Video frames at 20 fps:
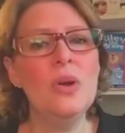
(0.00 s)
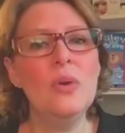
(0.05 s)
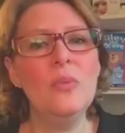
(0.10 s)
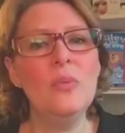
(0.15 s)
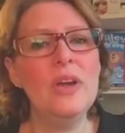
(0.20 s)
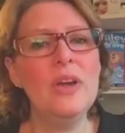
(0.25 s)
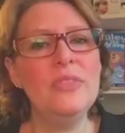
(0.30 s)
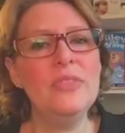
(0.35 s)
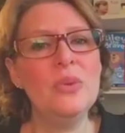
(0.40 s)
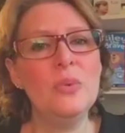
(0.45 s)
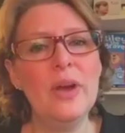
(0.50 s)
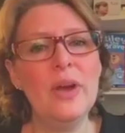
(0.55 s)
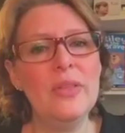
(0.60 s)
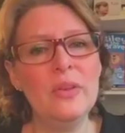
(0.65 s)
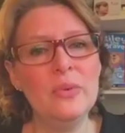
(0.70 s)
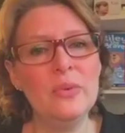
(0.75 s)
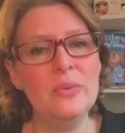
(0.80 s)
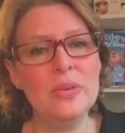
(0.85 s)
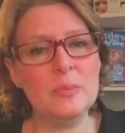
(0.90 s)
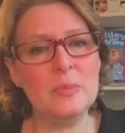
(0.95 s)
if the weather
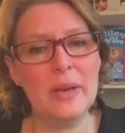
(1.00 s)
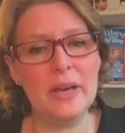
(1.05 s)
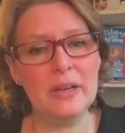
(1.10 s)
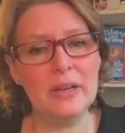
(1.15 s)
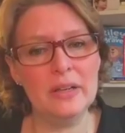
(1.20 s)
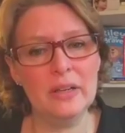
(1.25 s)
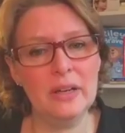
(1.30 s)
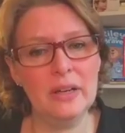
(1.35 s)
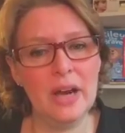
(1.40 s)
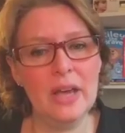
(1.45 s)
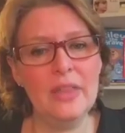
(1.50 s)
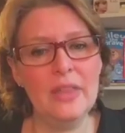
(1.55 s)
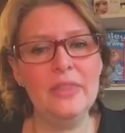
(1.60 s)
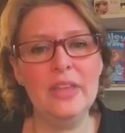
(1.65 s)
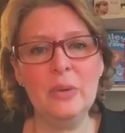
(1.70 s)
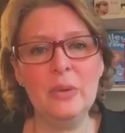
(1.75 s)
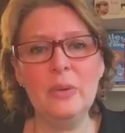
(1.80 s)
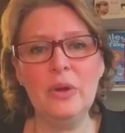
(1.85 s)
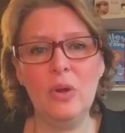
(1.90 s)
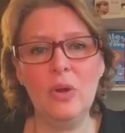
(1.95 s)
was better, I think
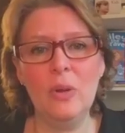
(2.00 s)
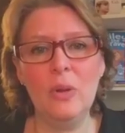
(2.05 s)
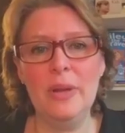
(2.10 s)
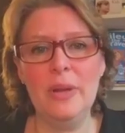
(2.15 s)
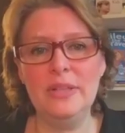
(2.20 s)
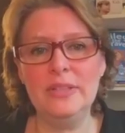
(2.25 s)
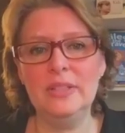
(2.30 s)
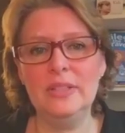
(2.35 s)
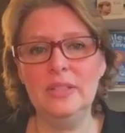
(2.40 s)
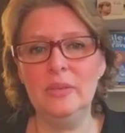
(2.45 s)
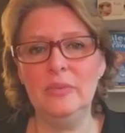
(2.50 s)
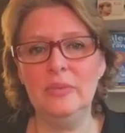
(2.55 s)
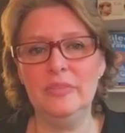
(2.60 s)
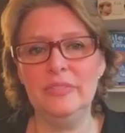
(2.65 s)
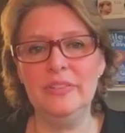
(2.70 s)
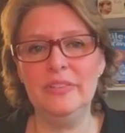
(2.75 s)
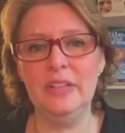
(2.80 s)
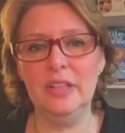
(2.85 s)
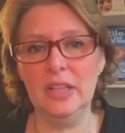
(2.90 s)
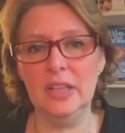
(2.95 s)
we all mentally would
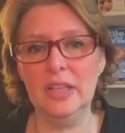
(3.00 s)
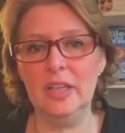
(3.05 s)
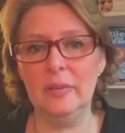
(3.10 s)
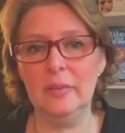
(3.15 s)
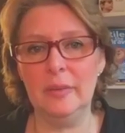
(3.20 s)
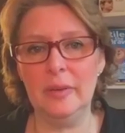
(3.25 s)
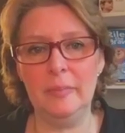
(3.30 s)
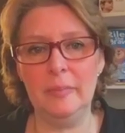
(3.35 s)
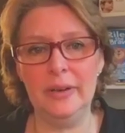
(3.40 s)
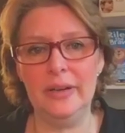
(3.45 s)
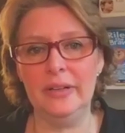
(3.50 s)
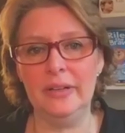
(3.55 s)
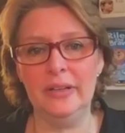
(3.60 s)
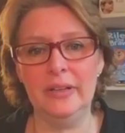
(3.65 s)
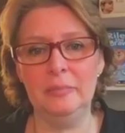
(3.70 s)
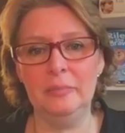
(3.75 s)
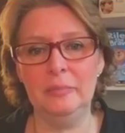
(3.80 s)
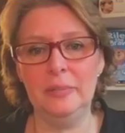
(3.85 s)
feel a little bit better. But